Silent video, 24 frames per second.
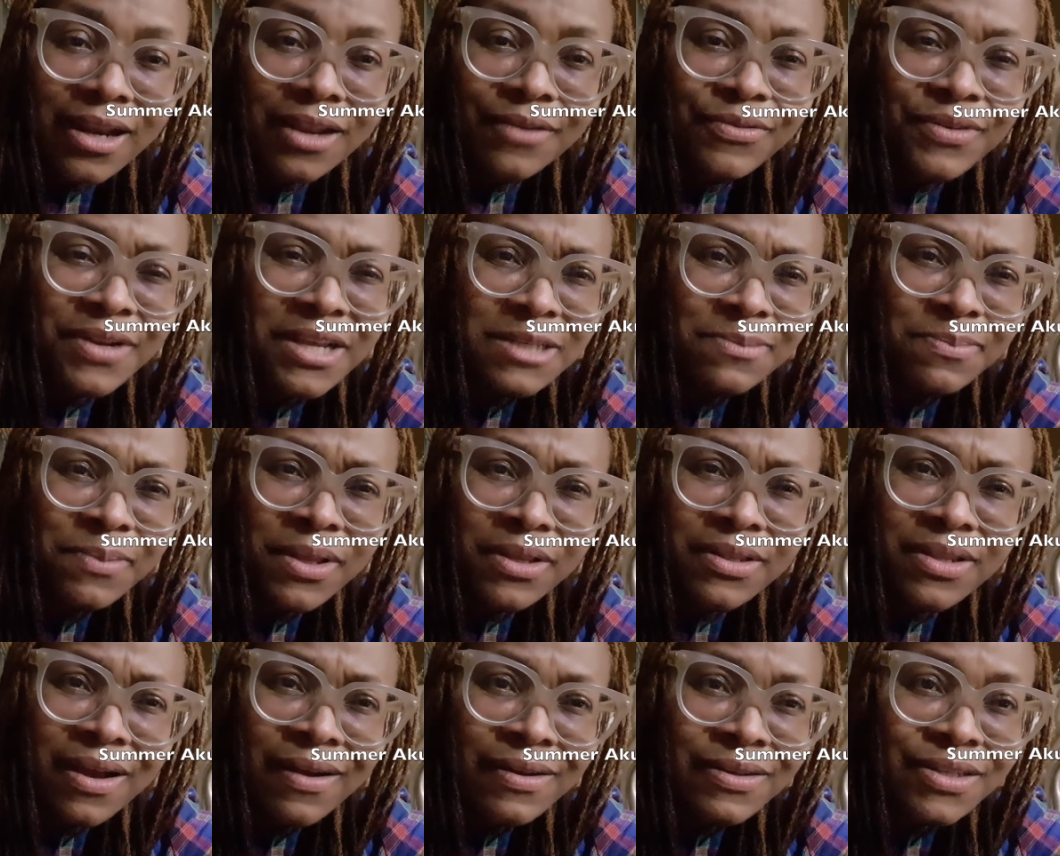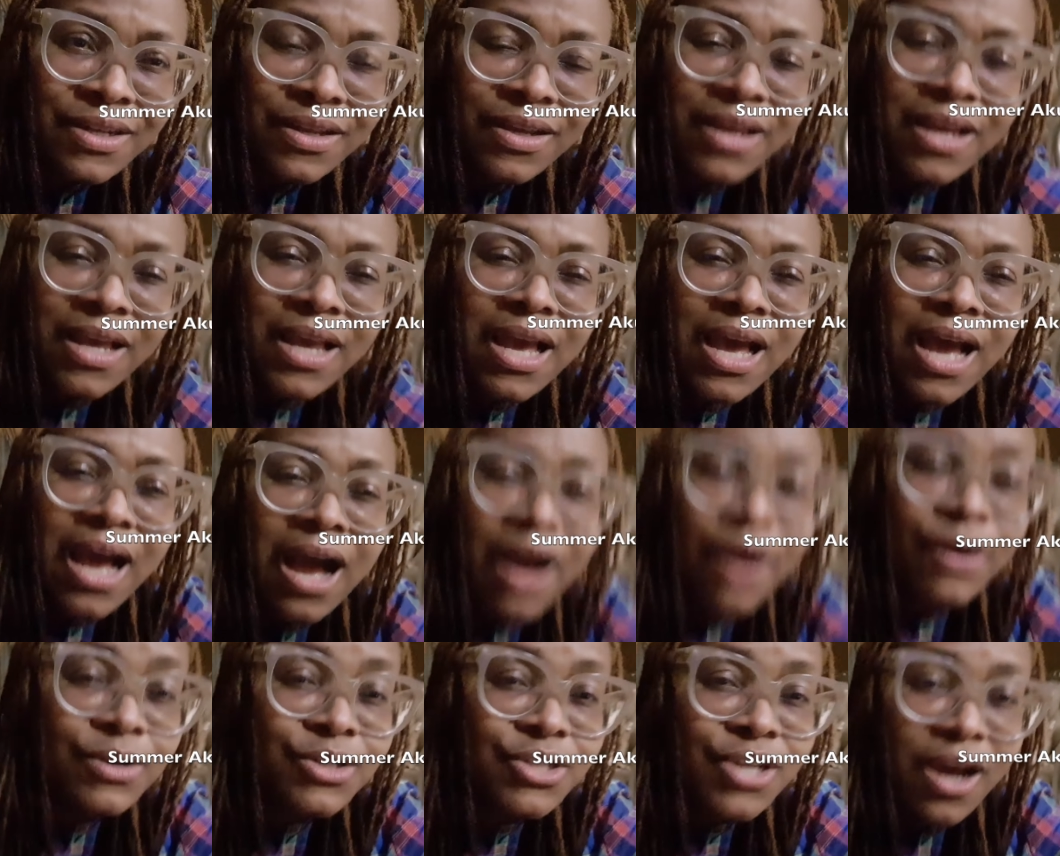even explain
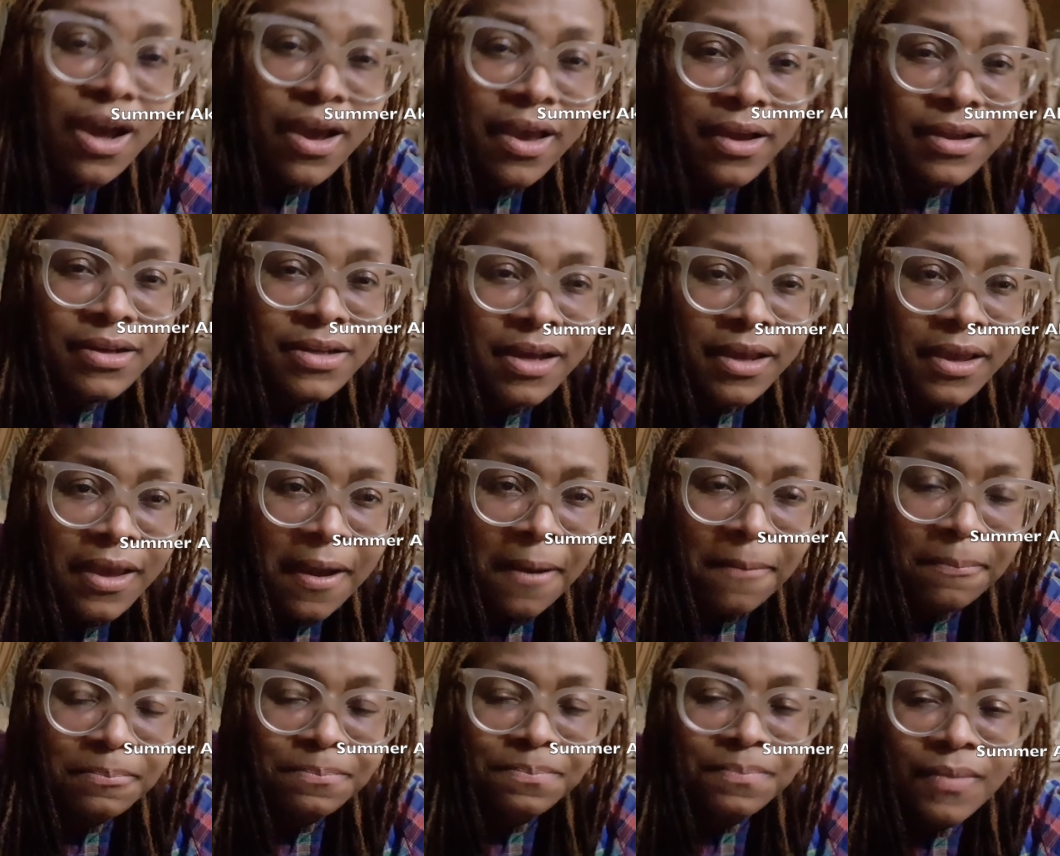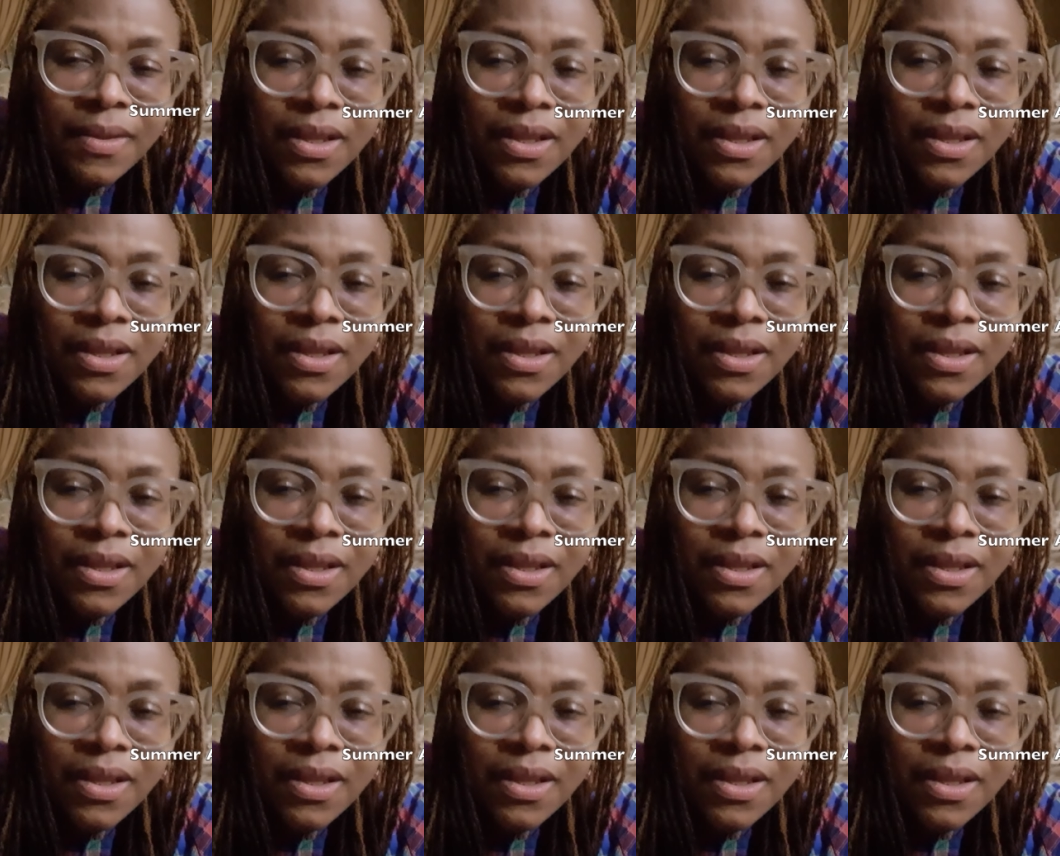how tired I am.